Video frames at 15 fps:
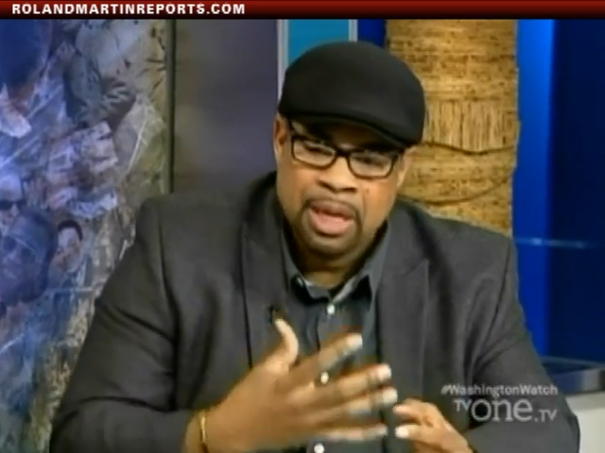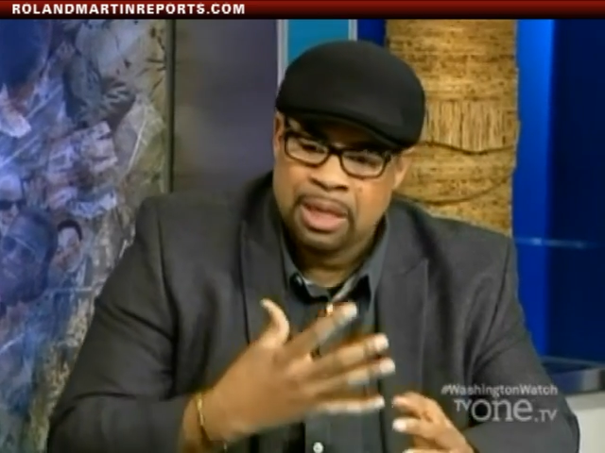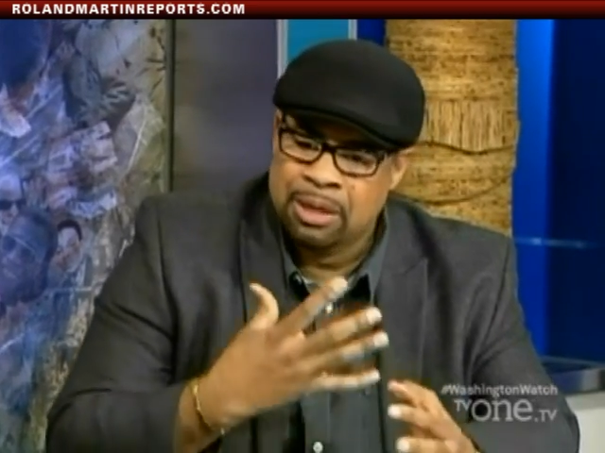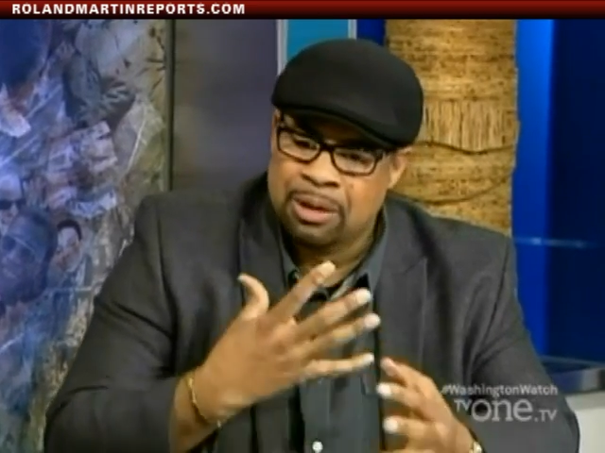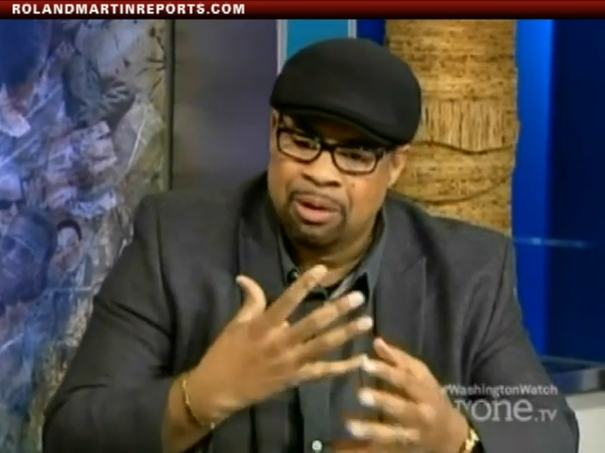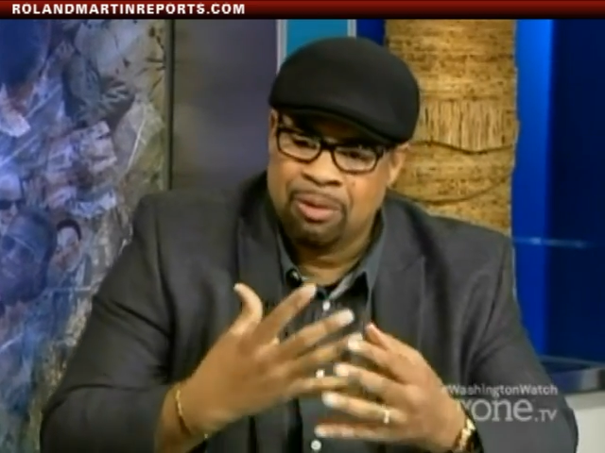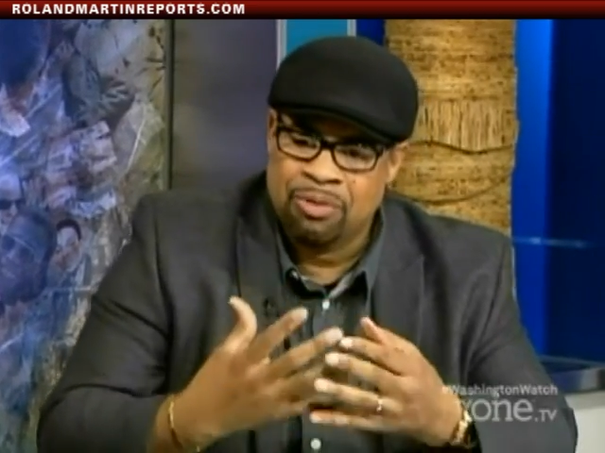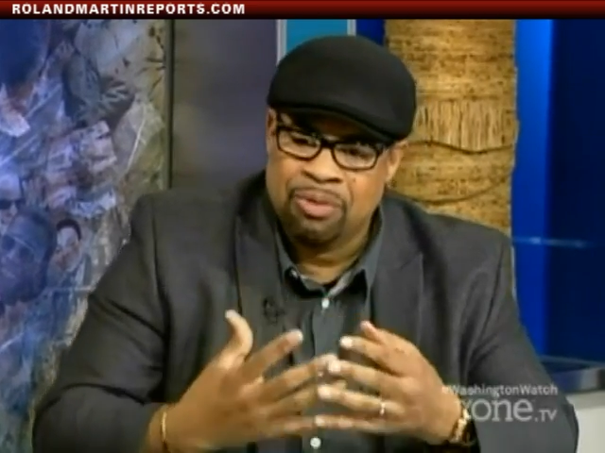
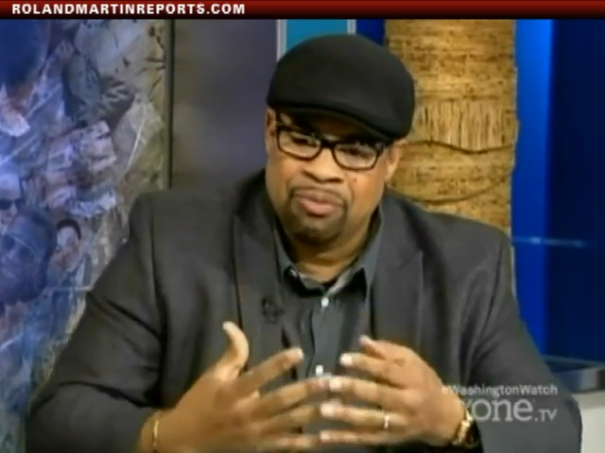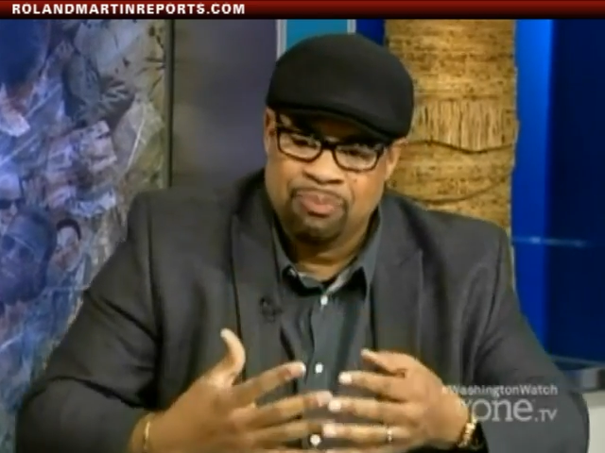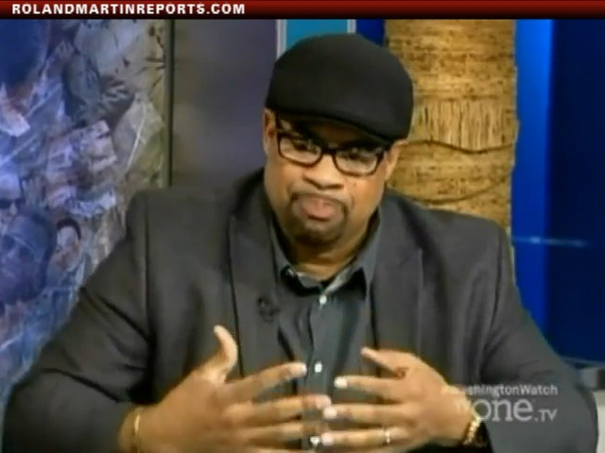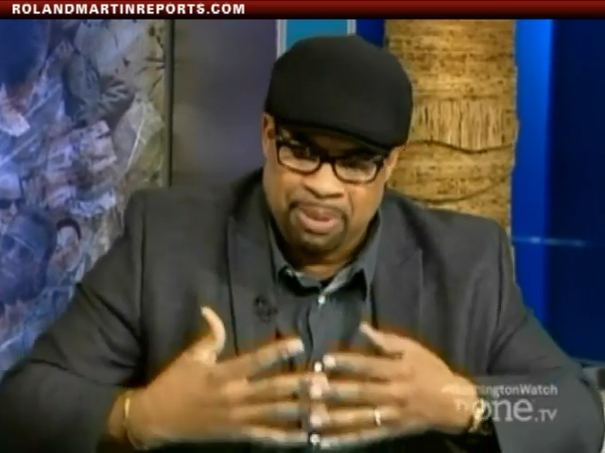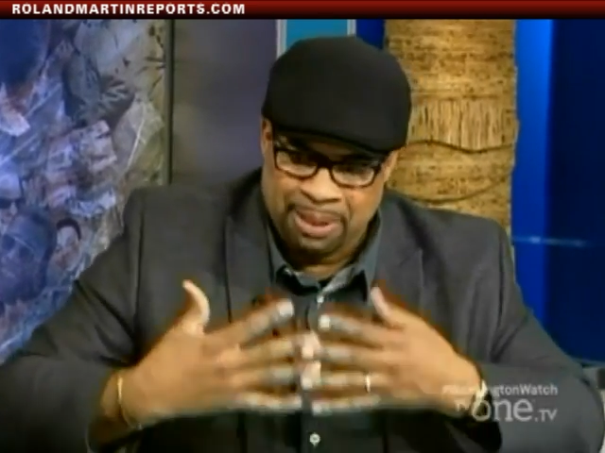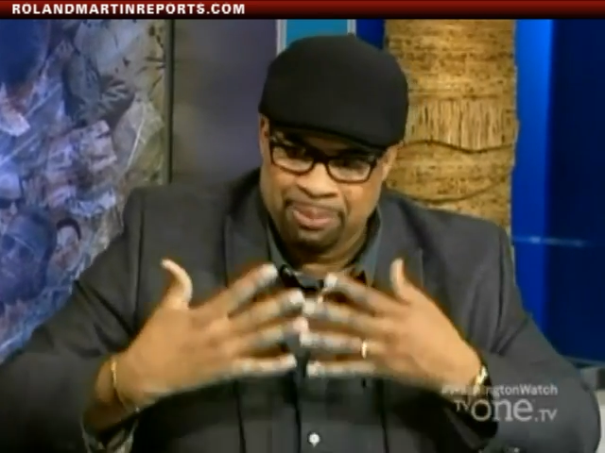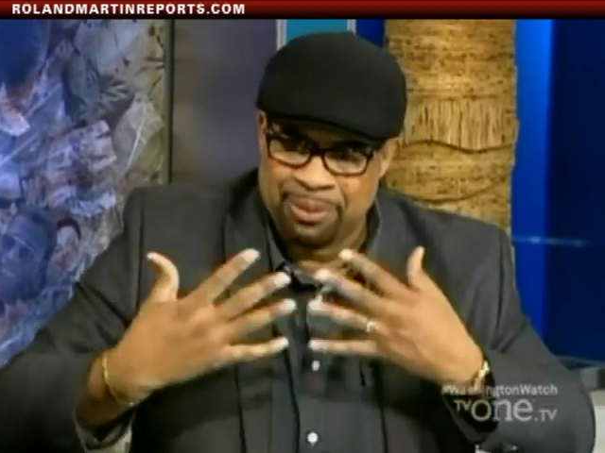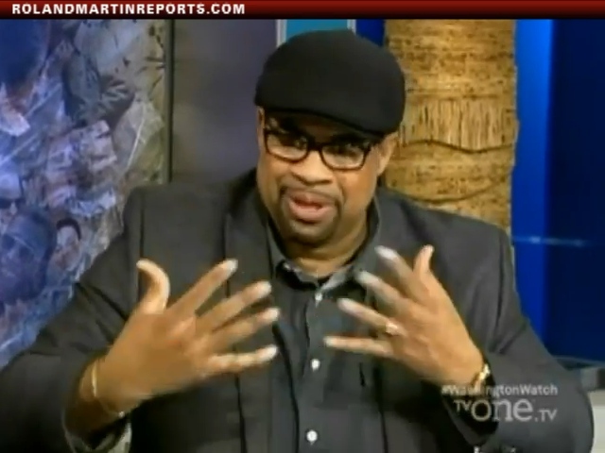You know, you,
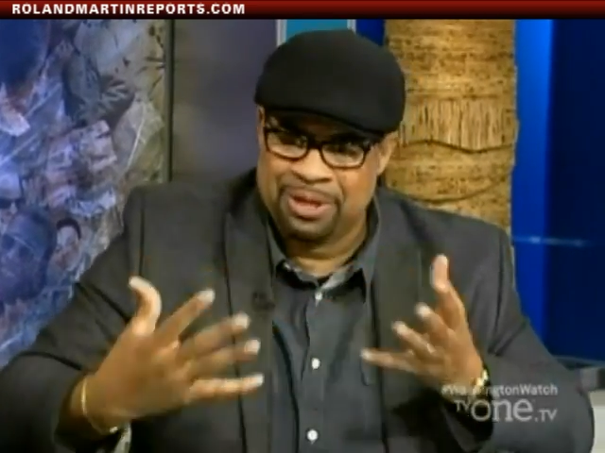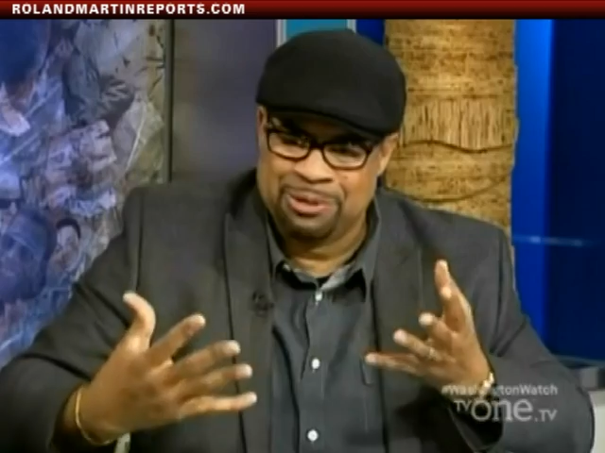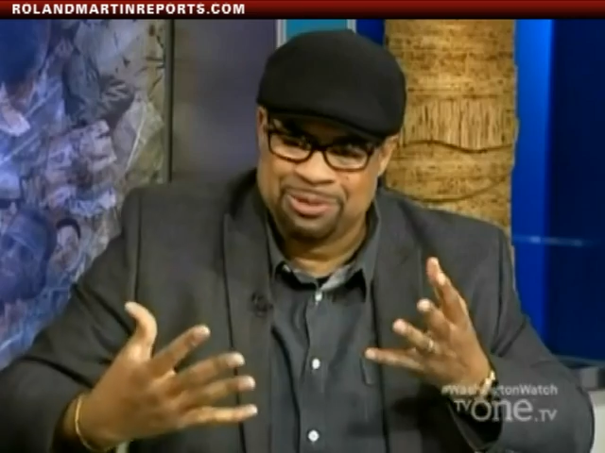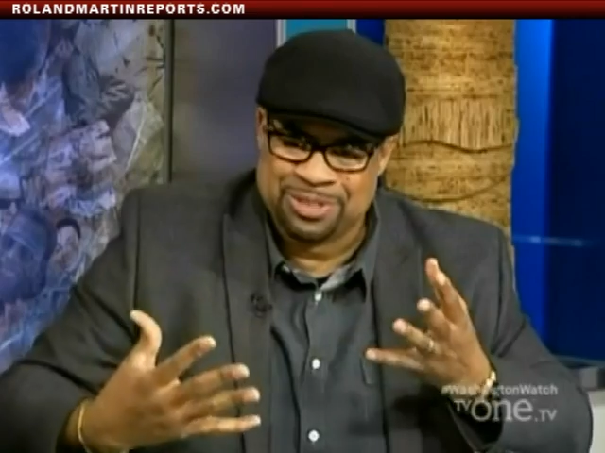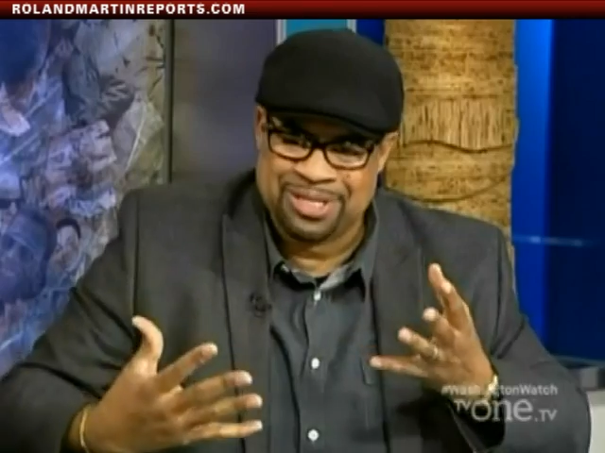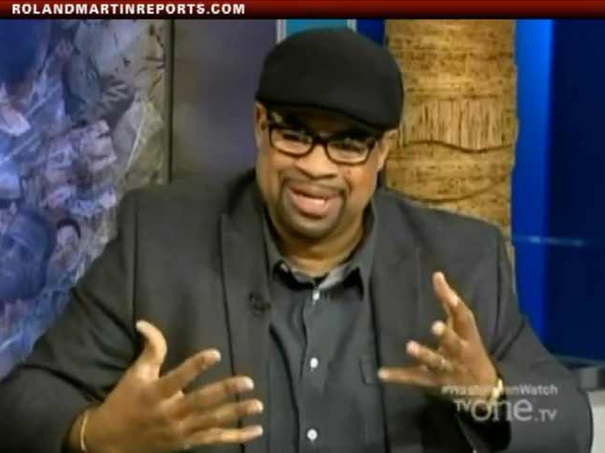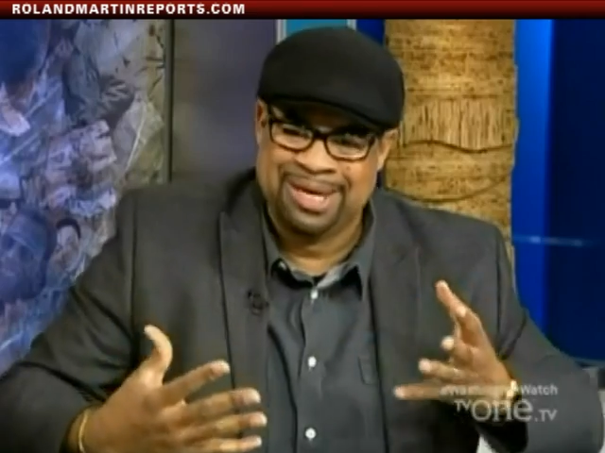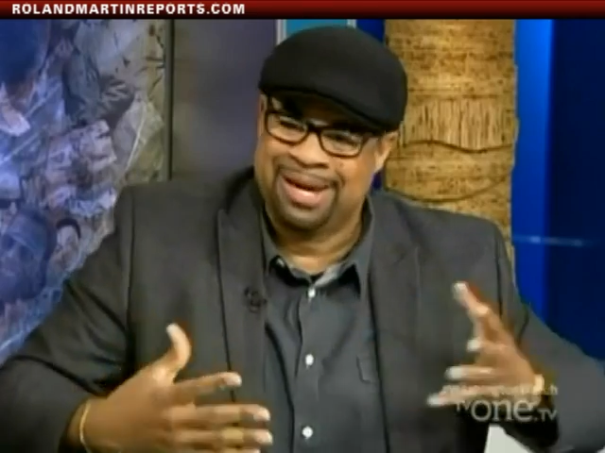people that you
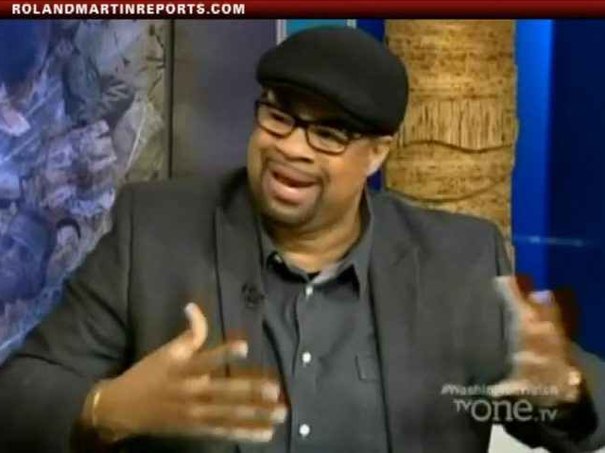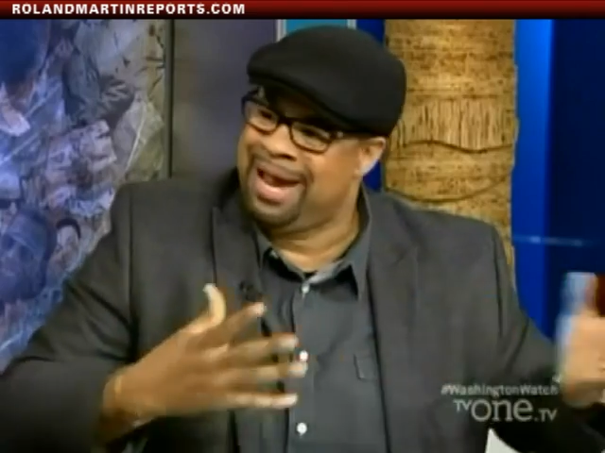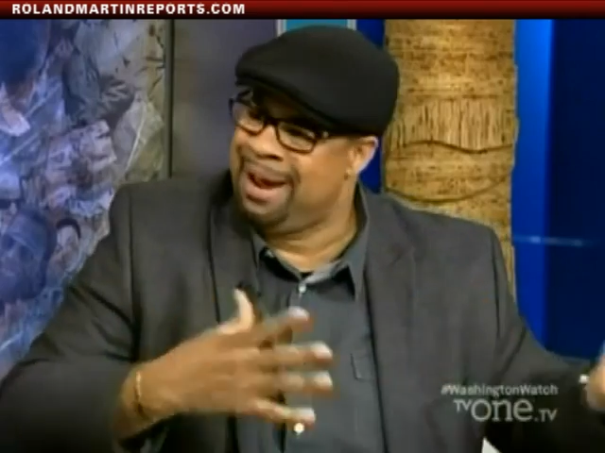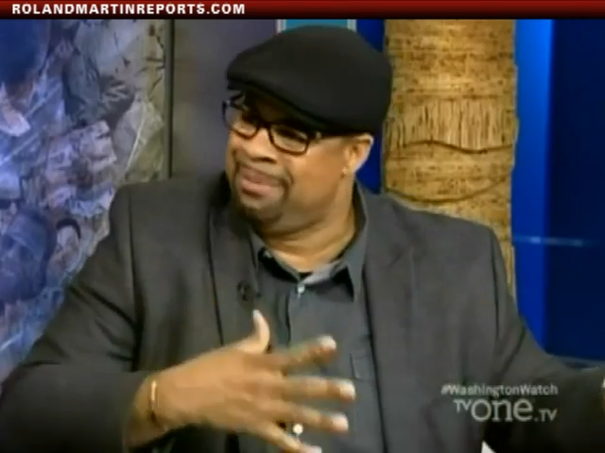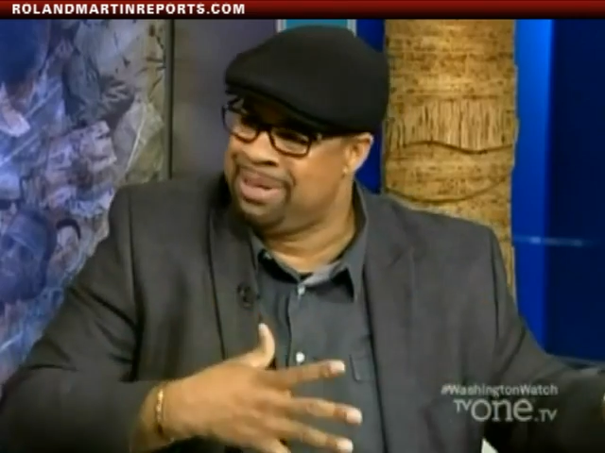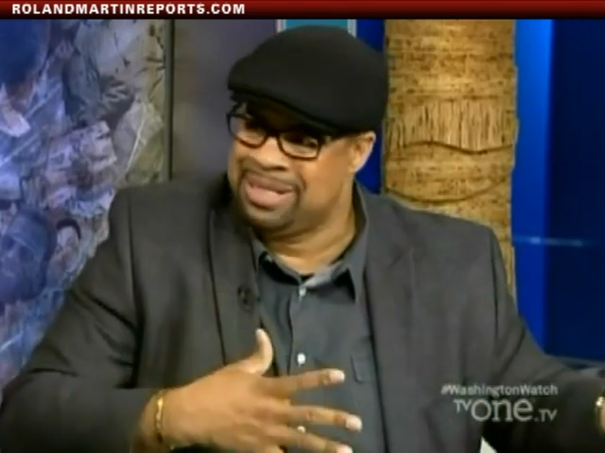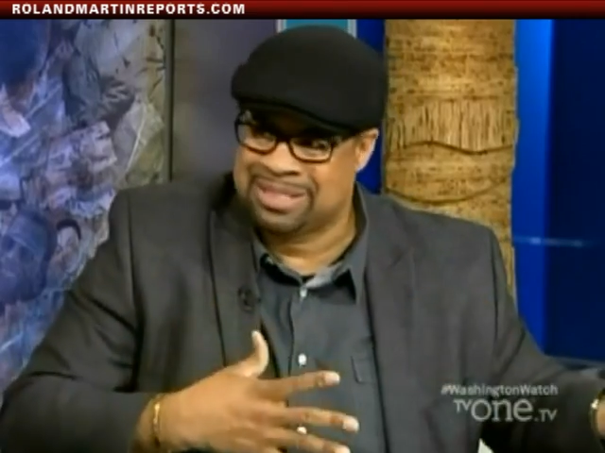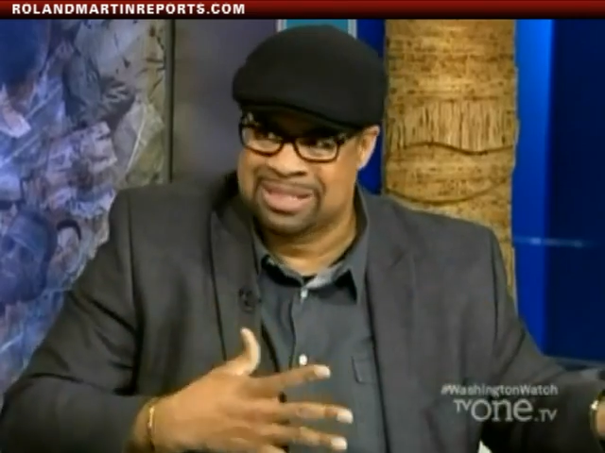see yeah, in a lot of